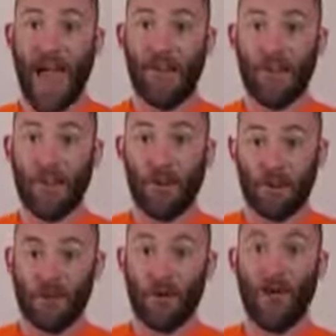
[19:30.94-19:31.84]
and then
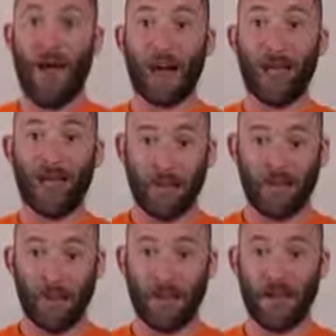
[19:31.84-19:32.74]
you go back to
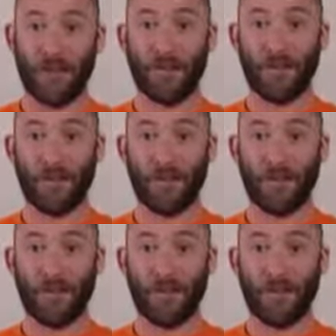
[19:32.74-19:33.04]
being redundant.